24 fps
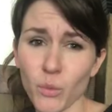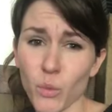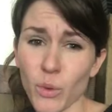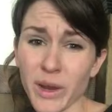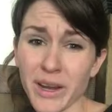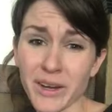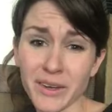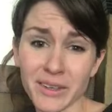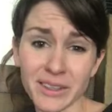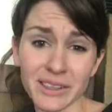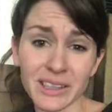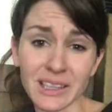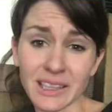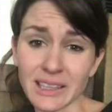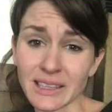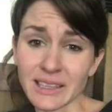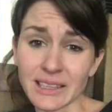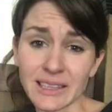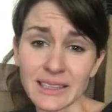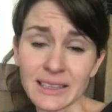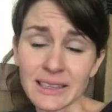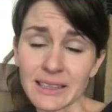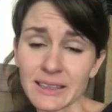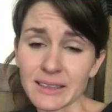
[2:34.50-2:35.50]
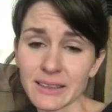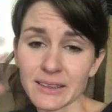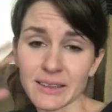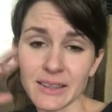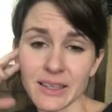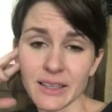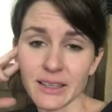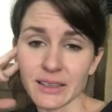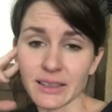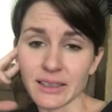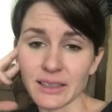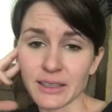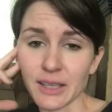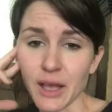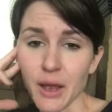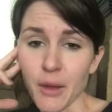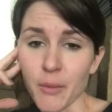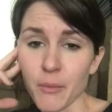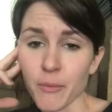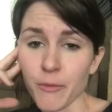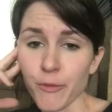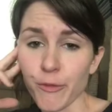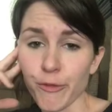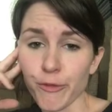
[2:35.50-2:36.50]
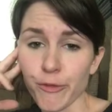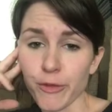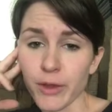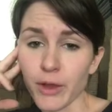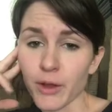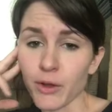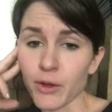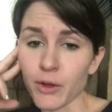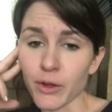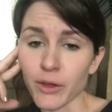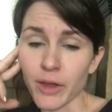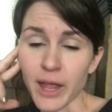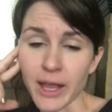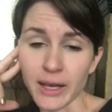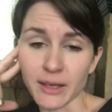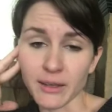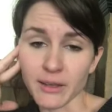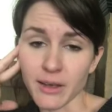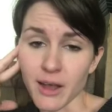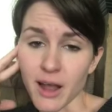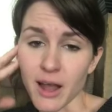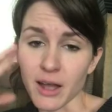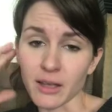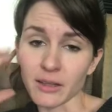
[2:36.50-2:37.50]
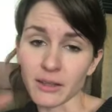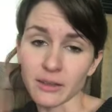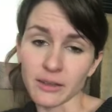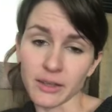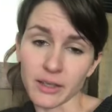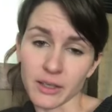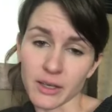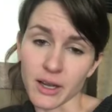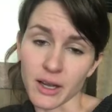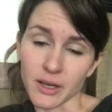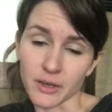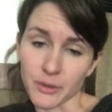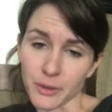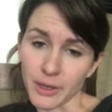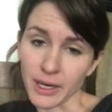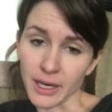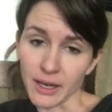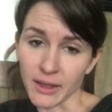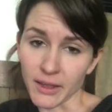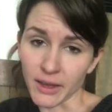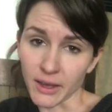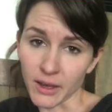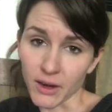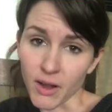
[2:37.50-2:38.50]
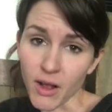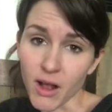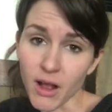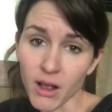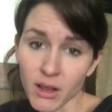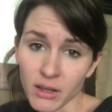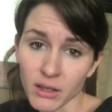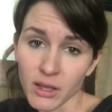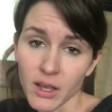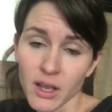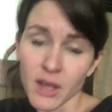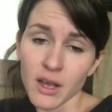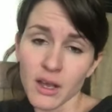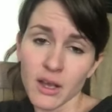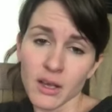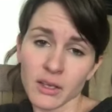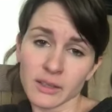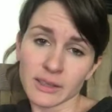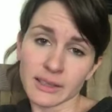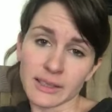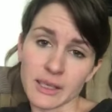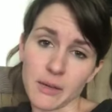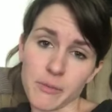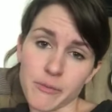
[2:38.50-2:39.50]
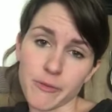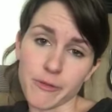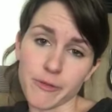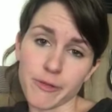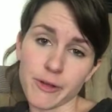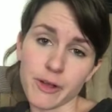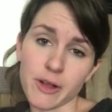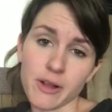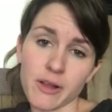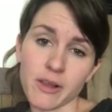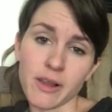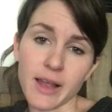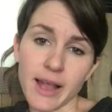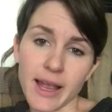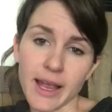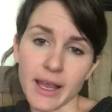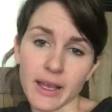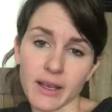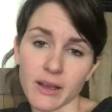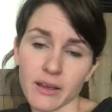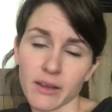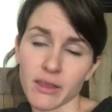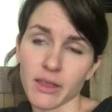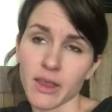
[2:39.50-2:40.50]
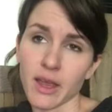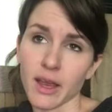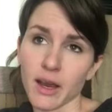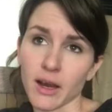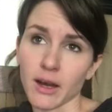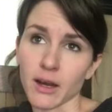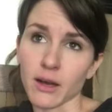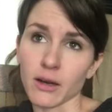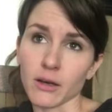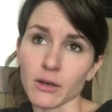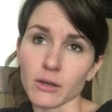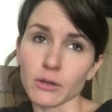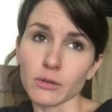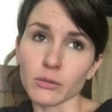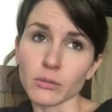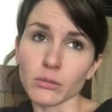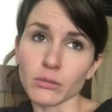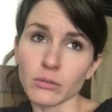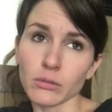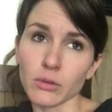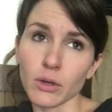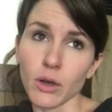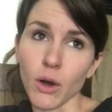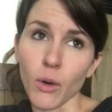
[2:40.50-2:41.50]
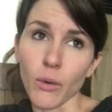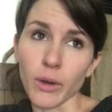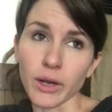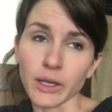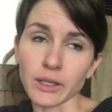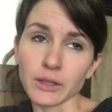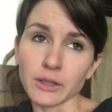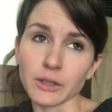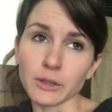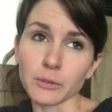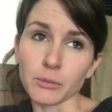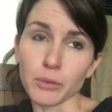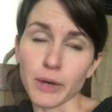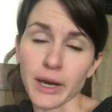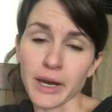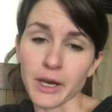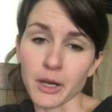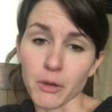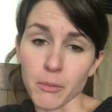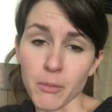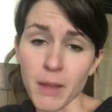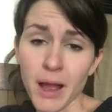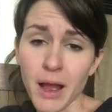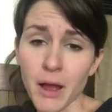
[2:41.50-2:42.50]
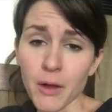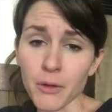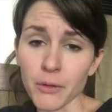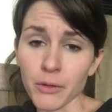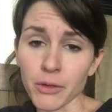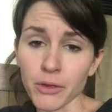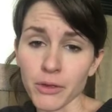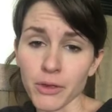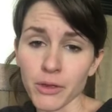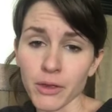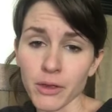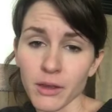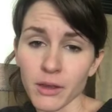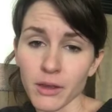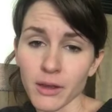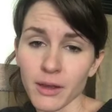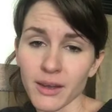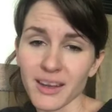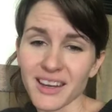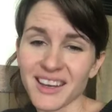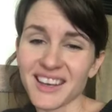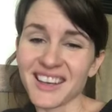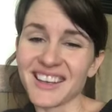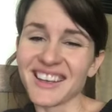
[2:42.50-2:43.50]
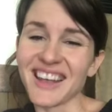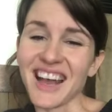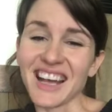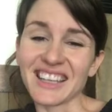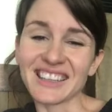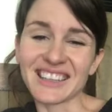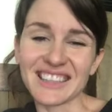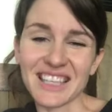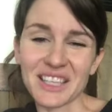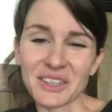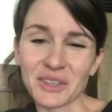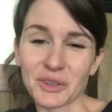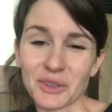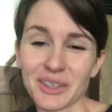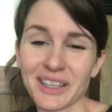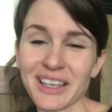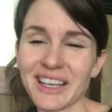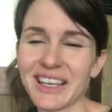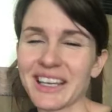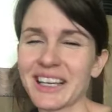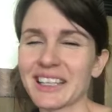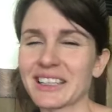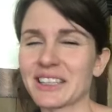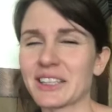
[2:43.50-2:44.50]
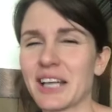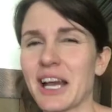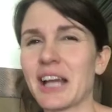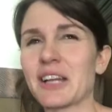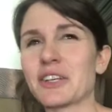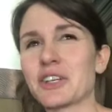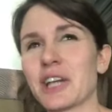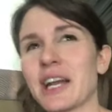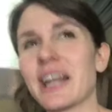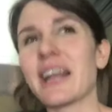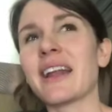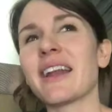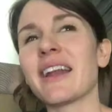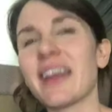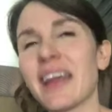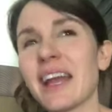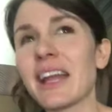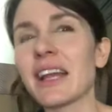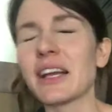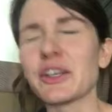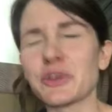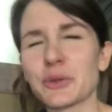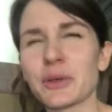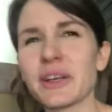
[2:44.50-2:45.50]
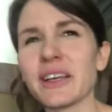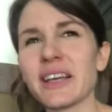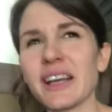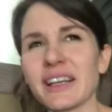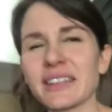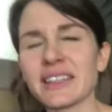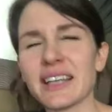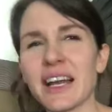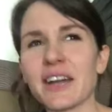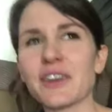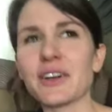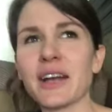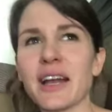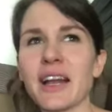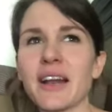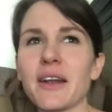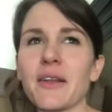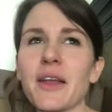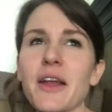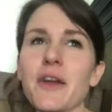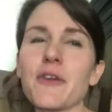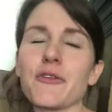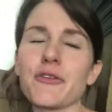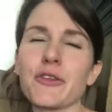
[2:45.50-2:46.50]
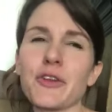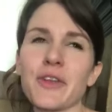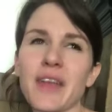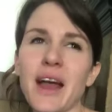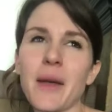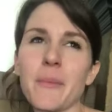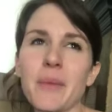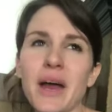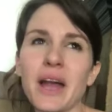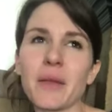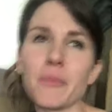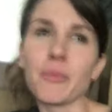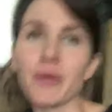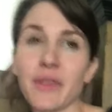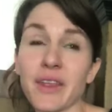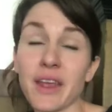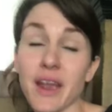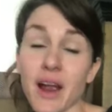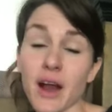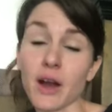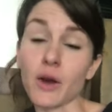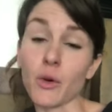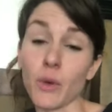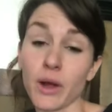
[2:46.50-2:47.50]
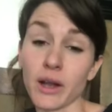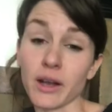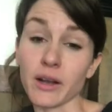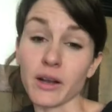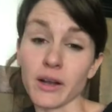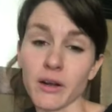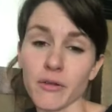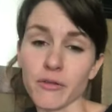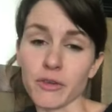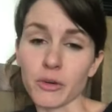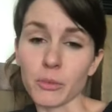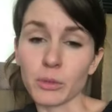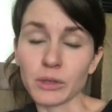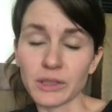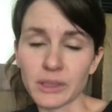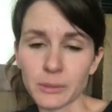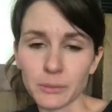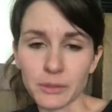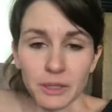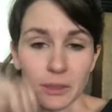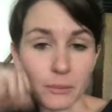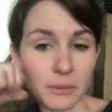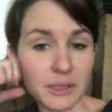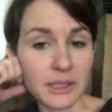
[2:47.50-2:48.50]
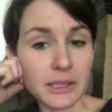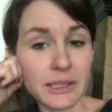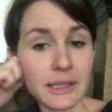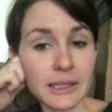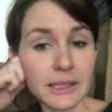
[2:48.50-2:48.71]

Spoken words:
weirdness. Some feel like they're not doing anything at all. Some feel like they're going to break your mouth. That sounds really exaggerated. It is really exaggerated. They don't feel that bad, but they are quite uncomfortable sometimes.